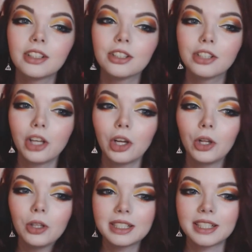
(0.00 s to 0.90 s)

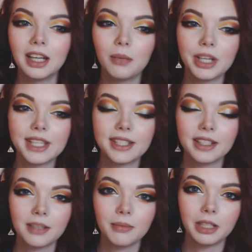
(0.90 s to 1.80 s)
dull and time wasting at
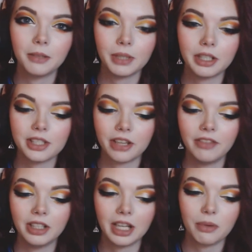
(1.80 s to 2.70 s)
the minute, because I
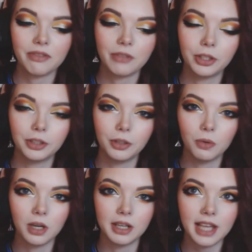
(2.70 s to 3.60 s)
feel like we've gotten
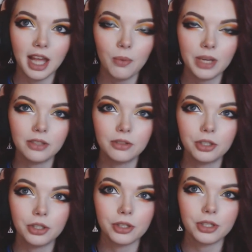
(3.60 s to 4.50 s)
nowhere. Yeah, we
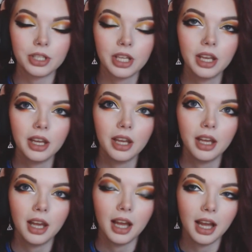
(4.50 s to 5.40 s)
introduced
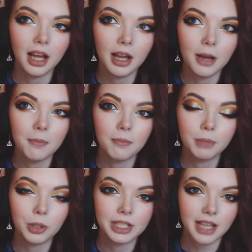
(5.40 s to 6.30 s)

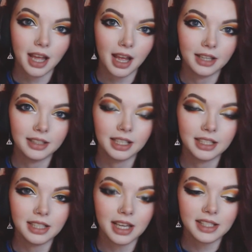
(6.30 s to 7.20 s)
Bo-Katan, and
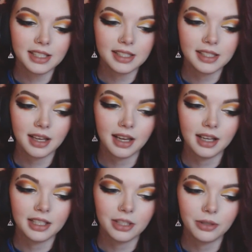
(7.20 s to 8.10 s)
yes,
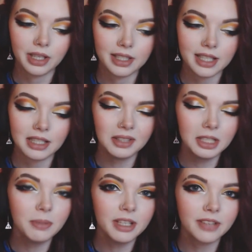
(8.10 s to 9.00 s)
Ahsoka's had a little
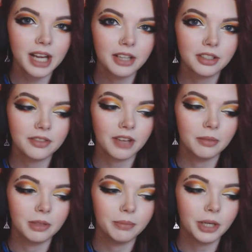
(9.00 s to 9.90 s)
bit of character
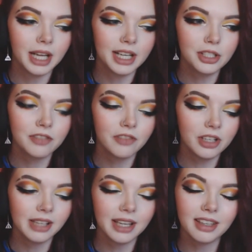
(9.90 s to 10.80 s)
development, but I just feel
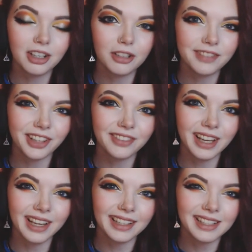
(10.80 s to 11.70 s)
like they could have done
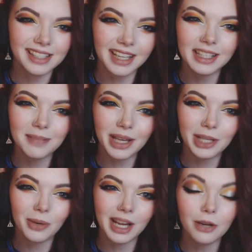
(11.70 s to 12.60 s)
that in a slightly better
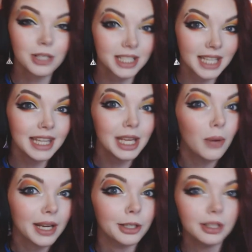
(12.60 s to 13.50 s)
way or slightly
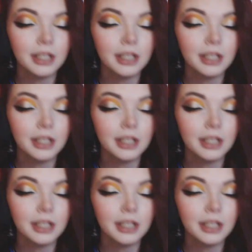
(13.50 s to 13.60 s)
quicker.